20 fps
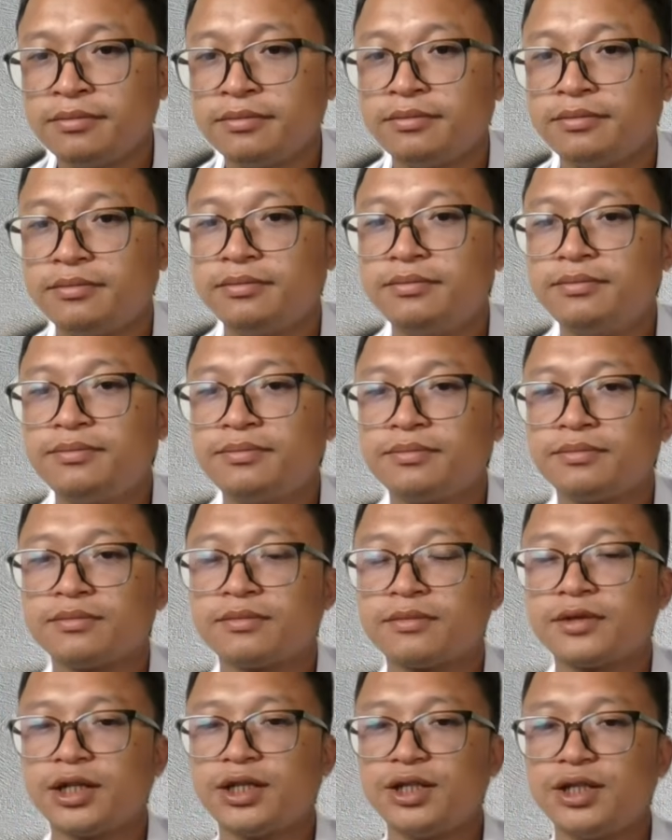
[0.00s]
New
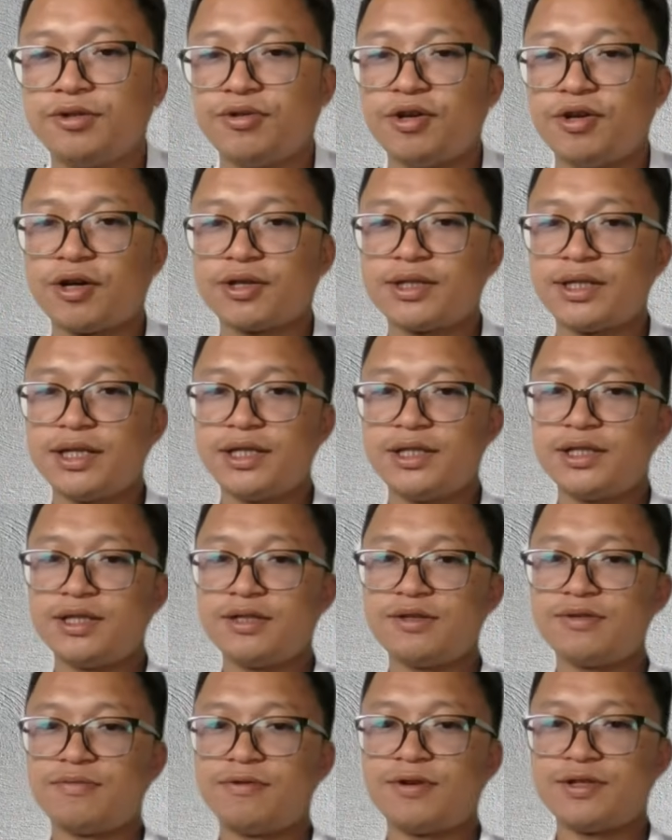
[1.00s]
York
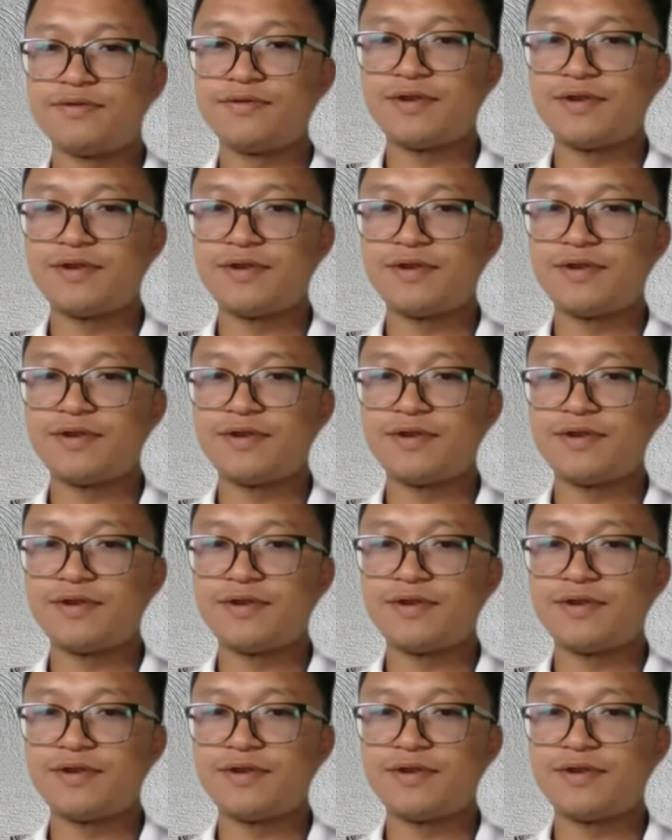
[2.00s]
sessions first 5